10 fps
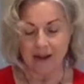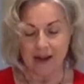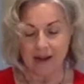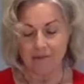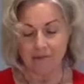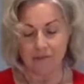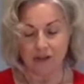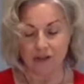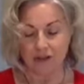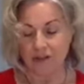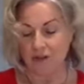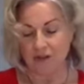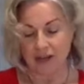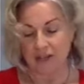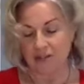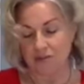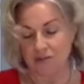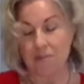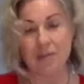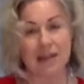You can serve it next to
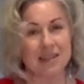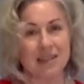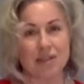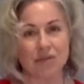a meat dish